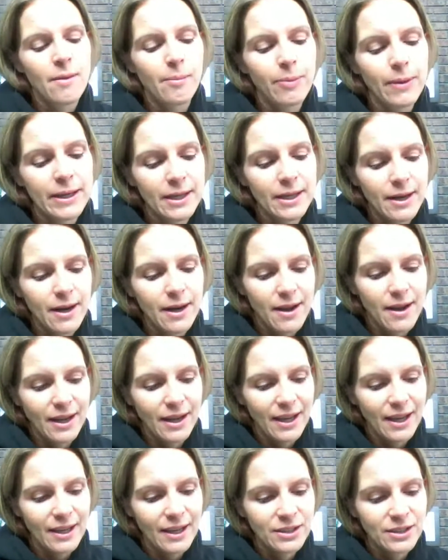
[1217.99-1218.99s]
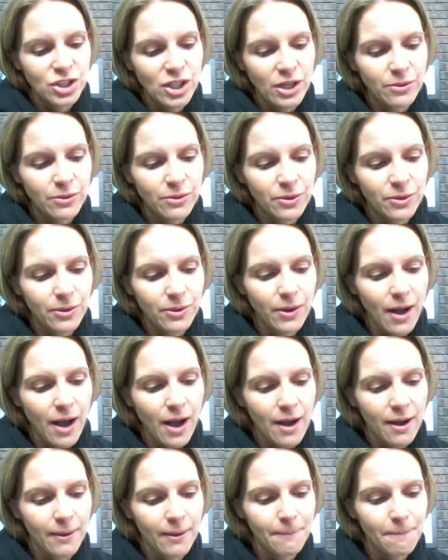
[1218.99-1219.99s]
But in general,
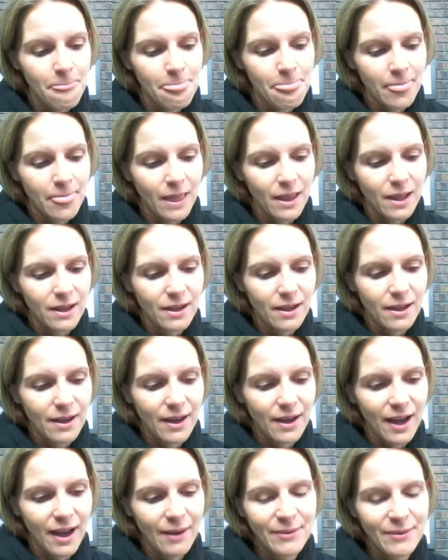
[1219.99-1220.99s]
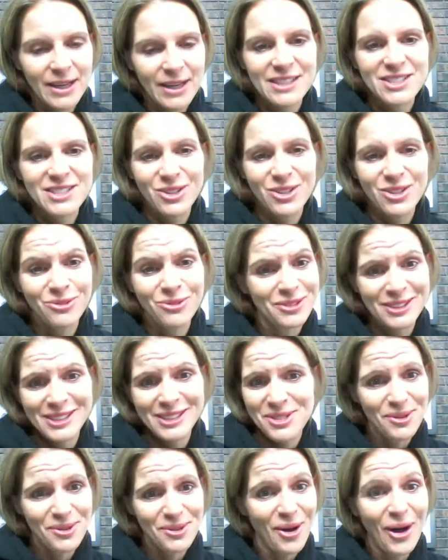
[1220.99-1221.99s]
I mean, I don't really
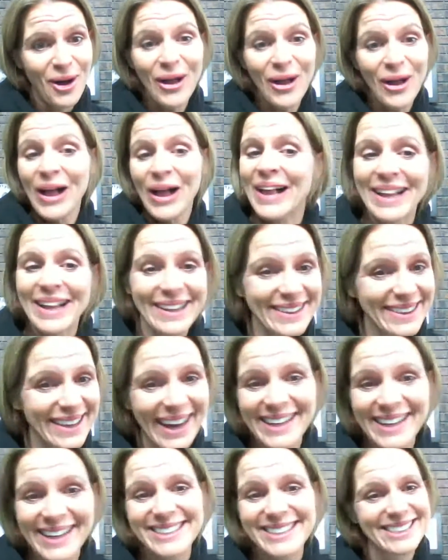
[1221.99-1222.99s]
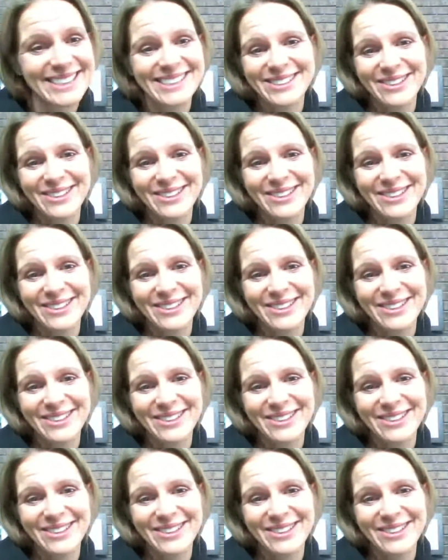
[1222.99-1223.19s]
do it all. I just